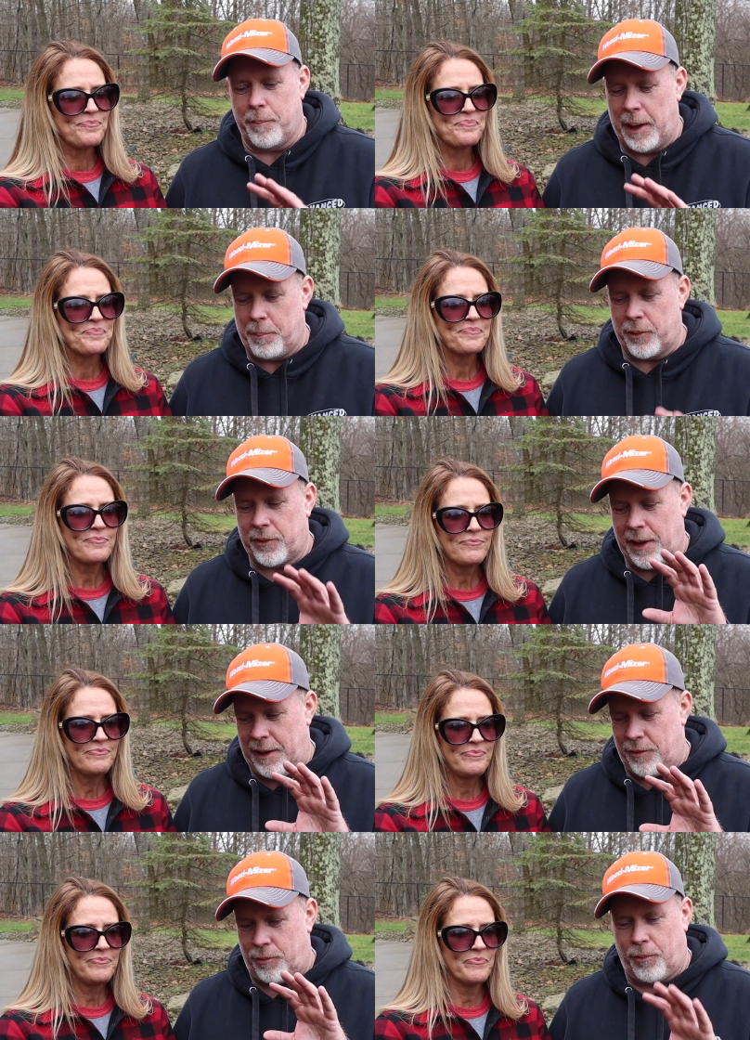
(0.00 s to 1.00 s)
Speaker 1: Piper
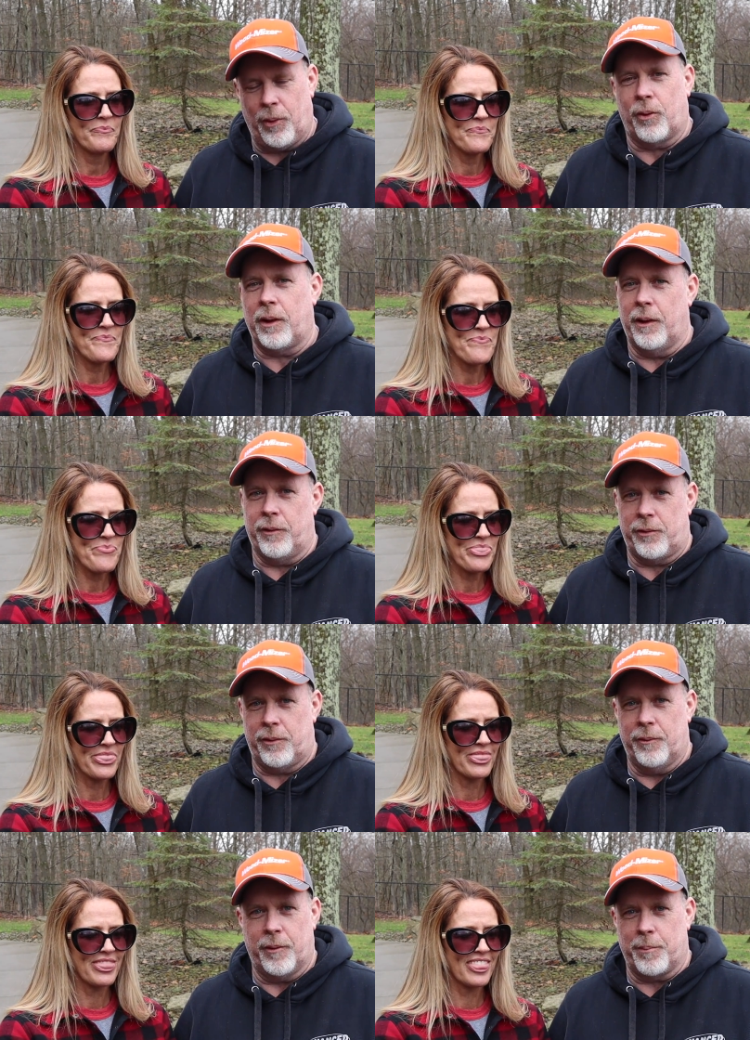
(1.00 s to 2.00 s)
stays real
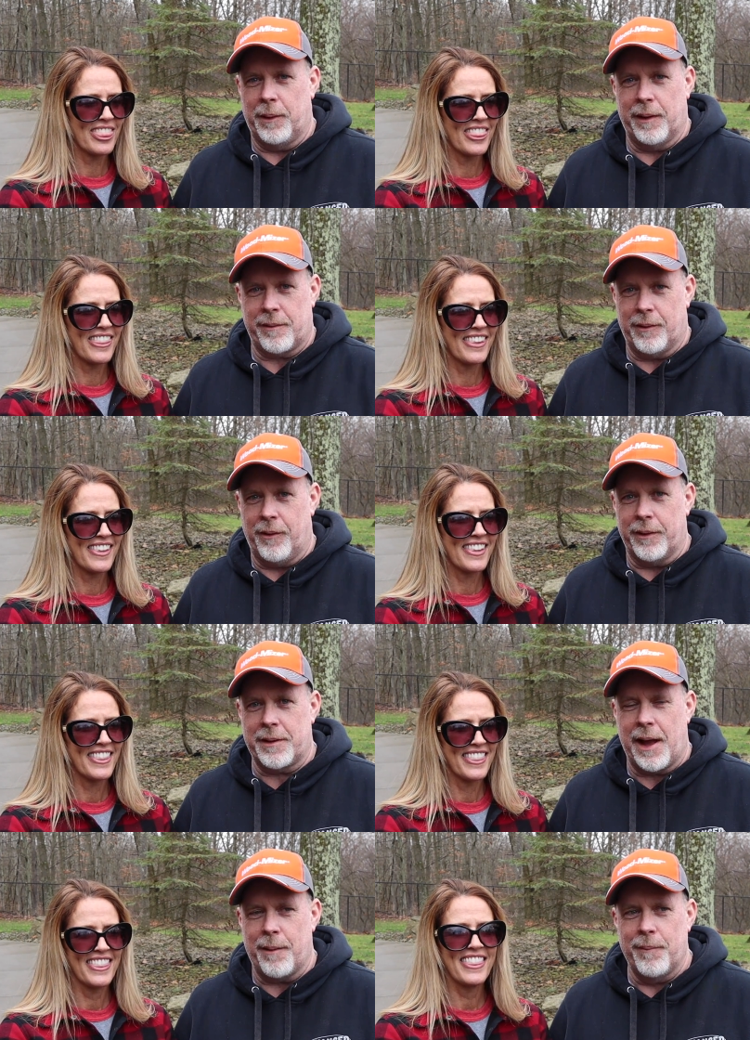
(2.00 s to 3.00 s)
close with Melissa all the
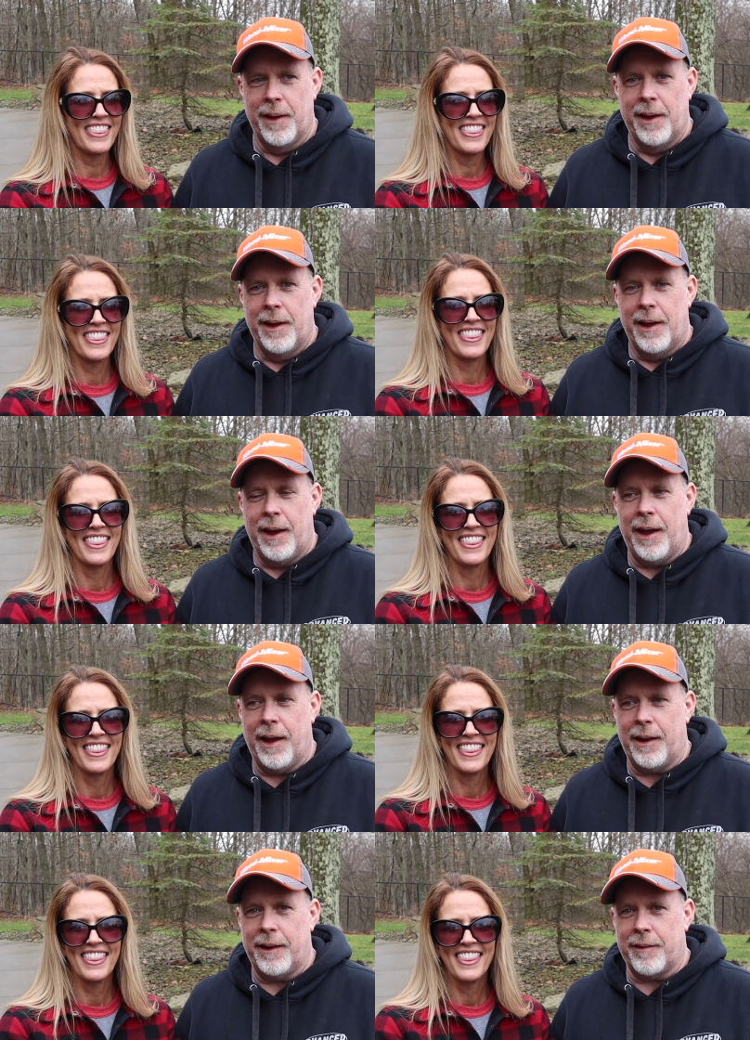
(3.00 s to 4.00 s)
time. Mm-hmm.
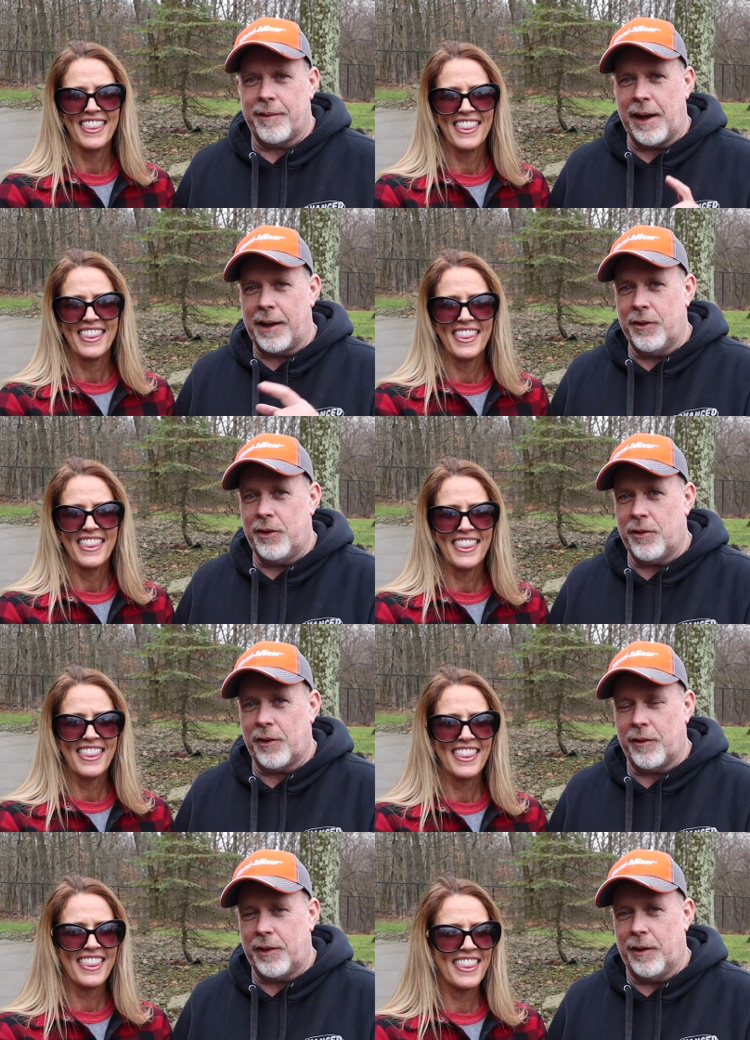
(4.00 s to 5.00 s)
And the second she
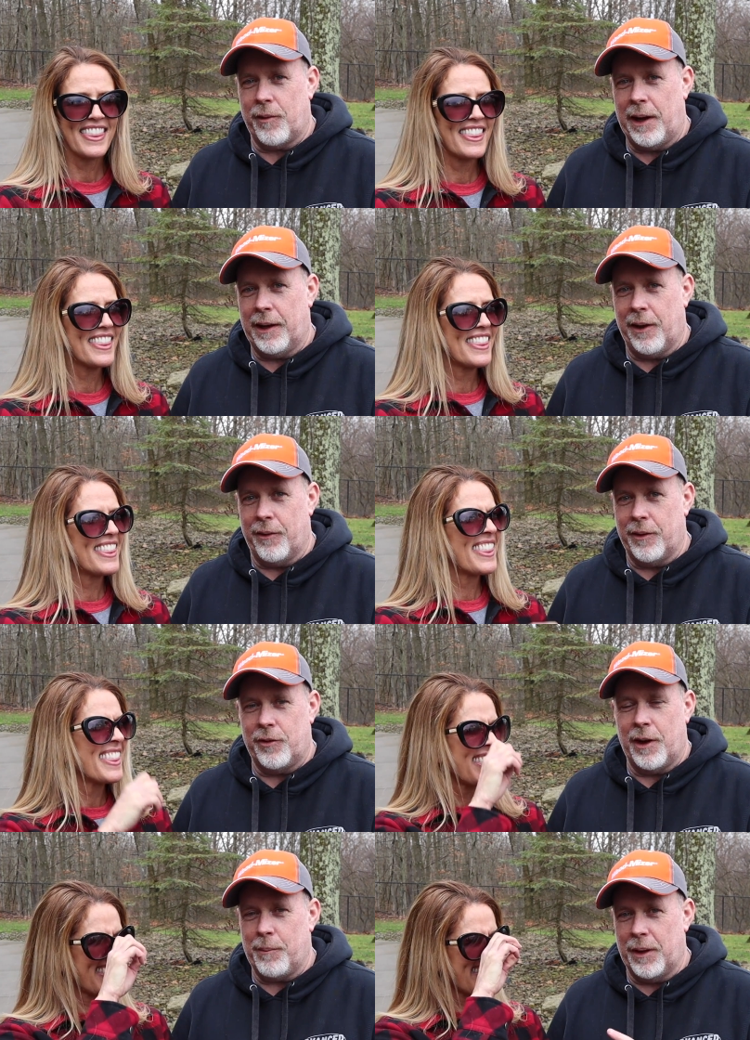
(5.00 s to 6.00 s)
starts getting ready to go to the
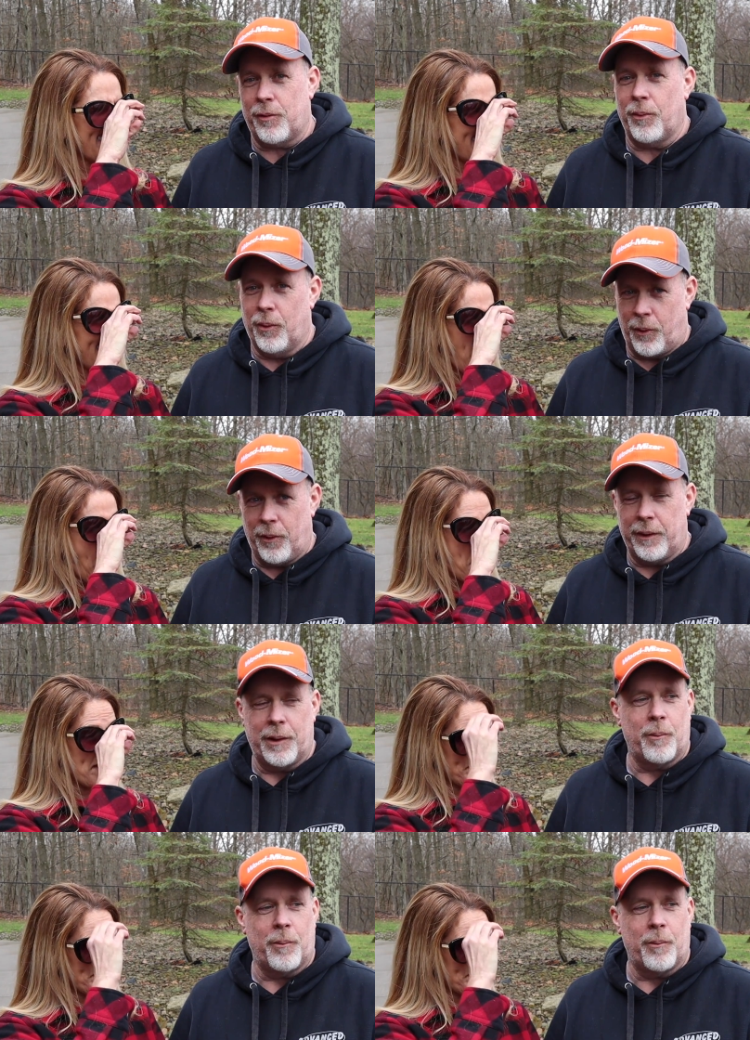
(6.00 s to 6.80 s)
gym, it's real early